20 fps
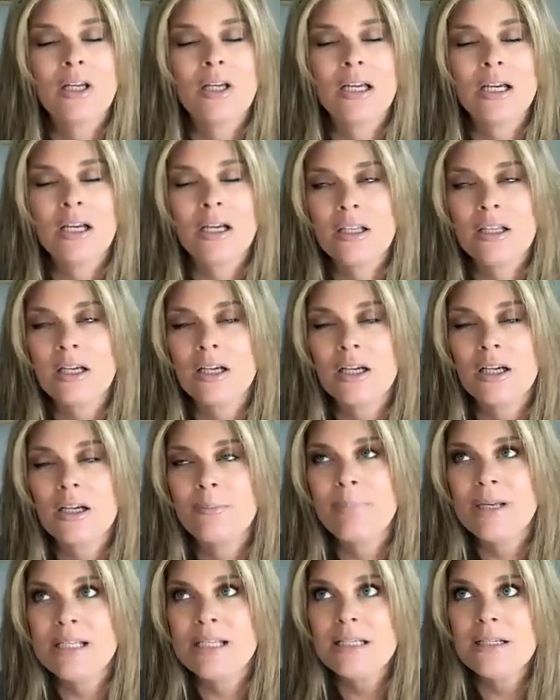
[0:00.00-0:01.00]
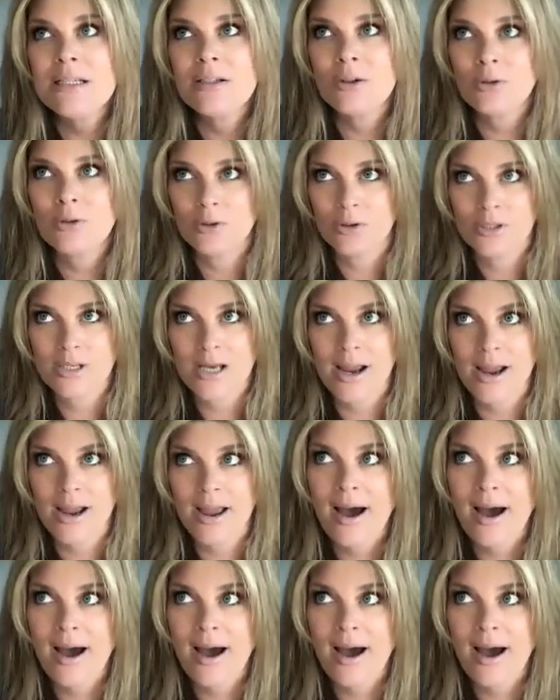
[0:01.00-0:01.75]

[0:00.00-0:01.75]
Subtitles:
The business owners I